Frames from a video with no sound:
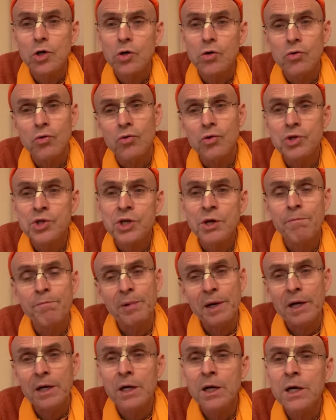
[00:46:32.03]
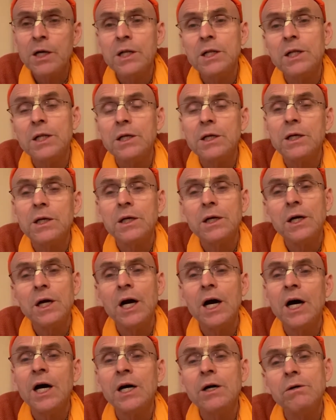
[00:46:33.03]
Oja Pagal,
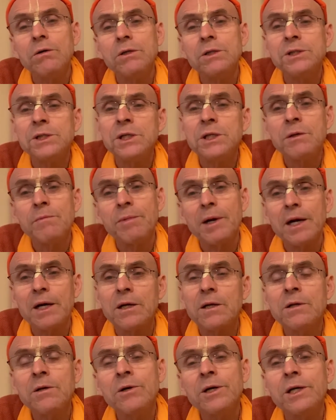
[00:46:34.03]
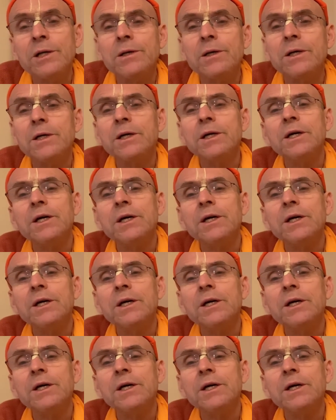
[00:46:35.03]
Oja the Pagal.